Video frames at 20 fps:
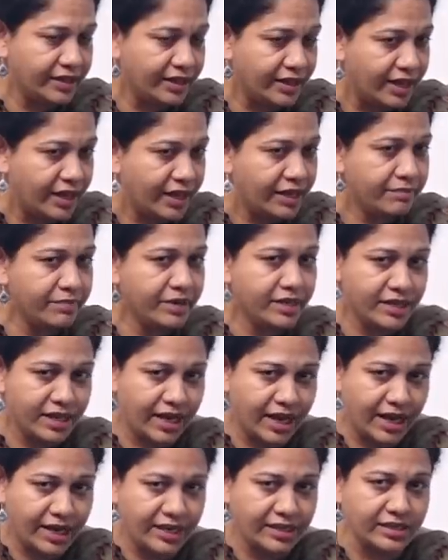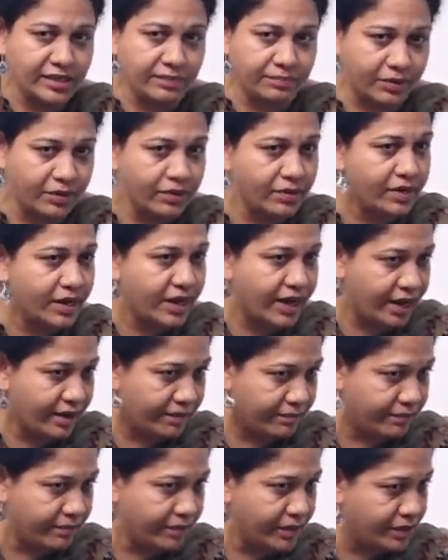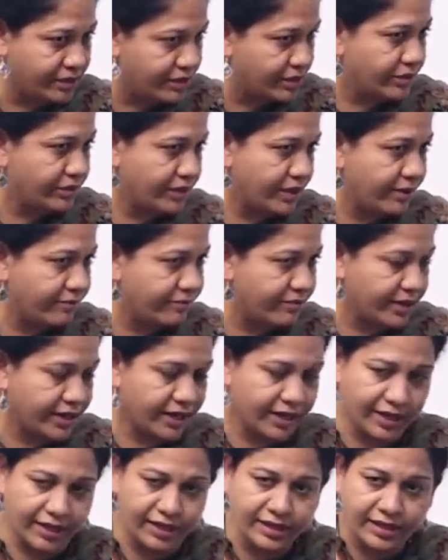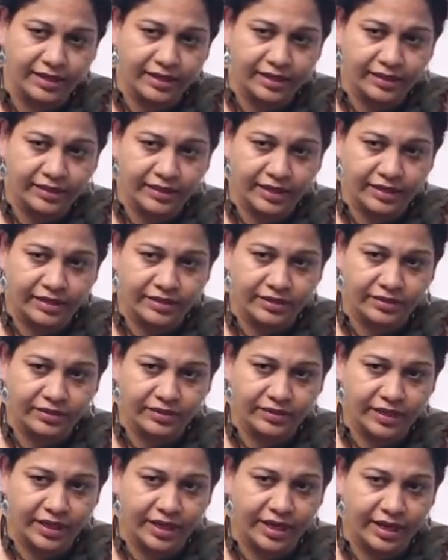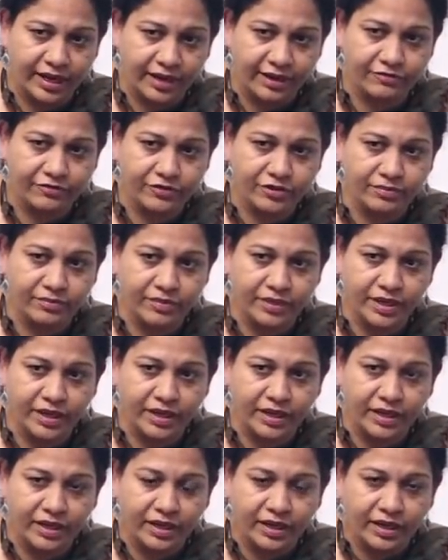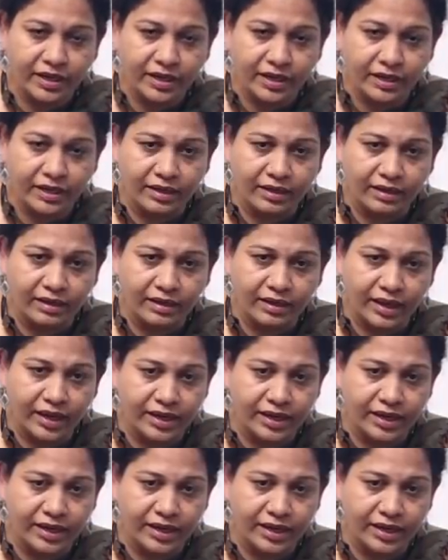the government has a program in South Africa that you know, they have to be uh,